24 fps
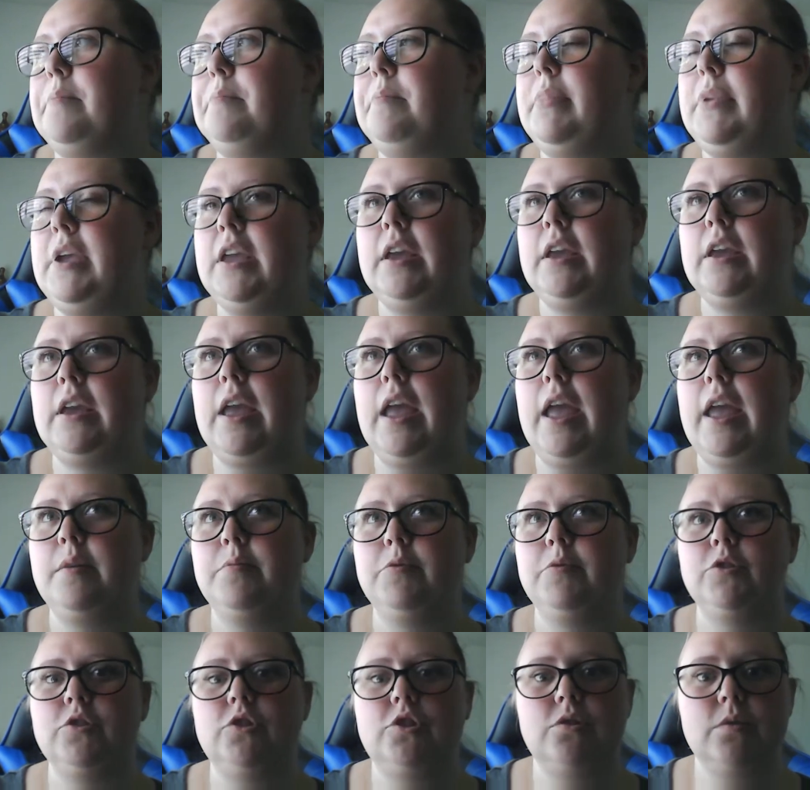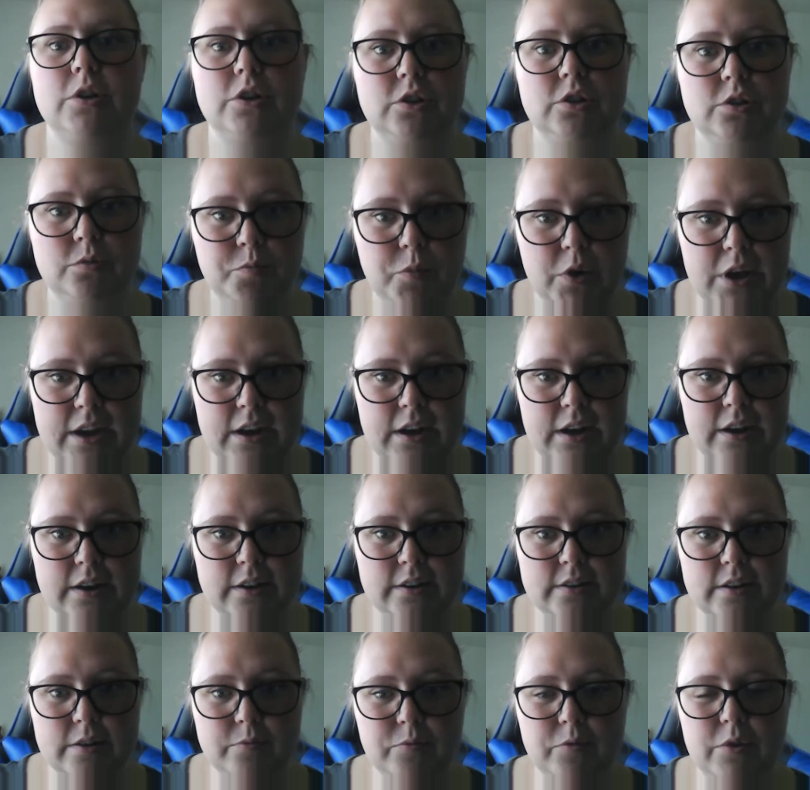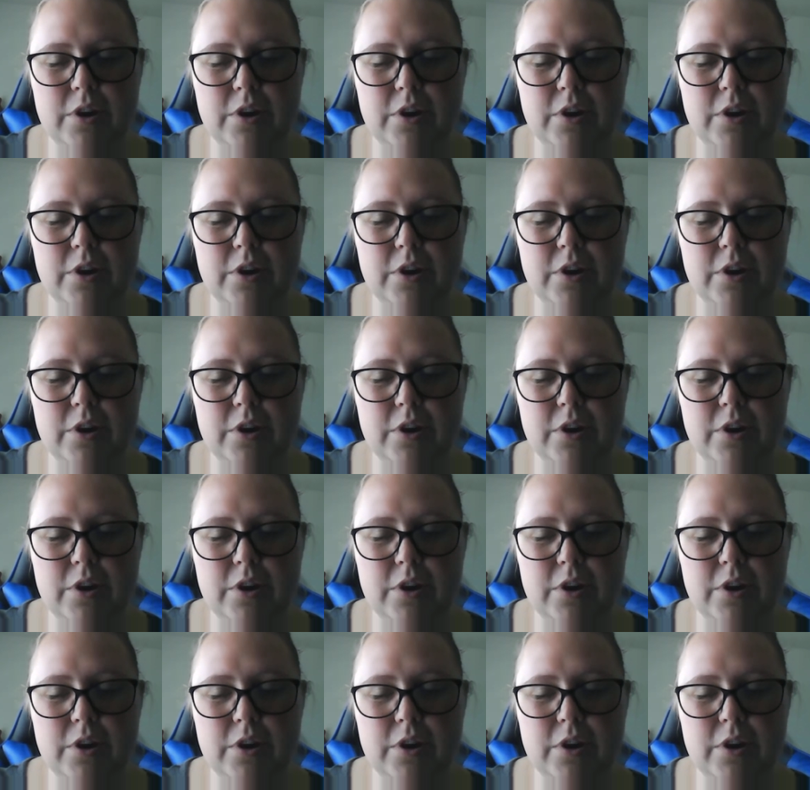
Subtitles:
being able to explain it